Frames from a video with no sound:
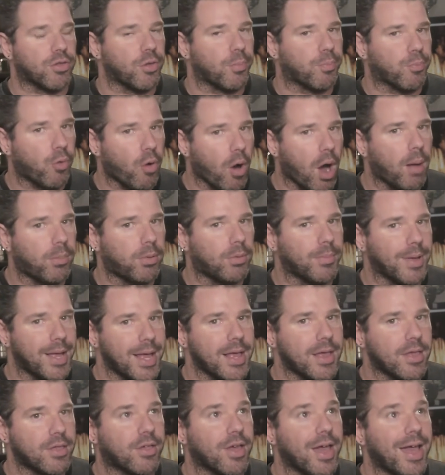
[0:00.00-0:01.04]
The problem
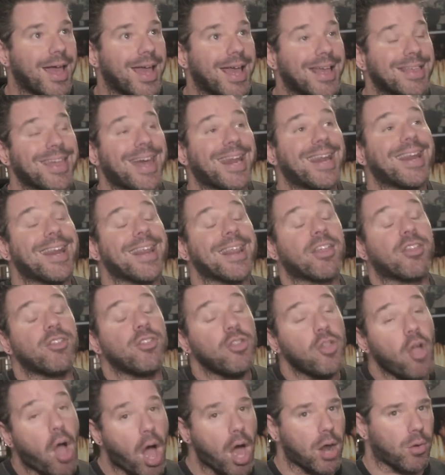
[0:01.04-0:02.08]
is that it is
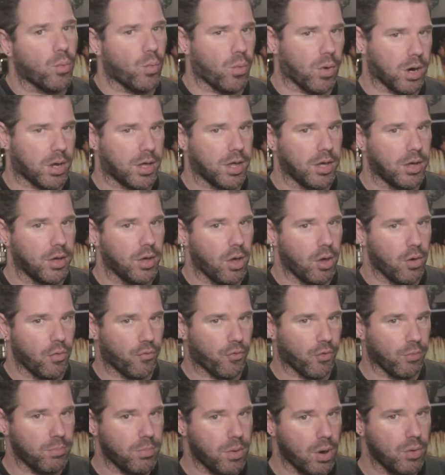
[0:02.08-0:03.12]
not working
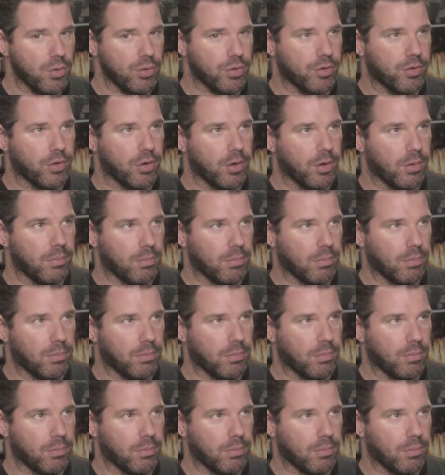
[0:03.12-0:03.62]
for most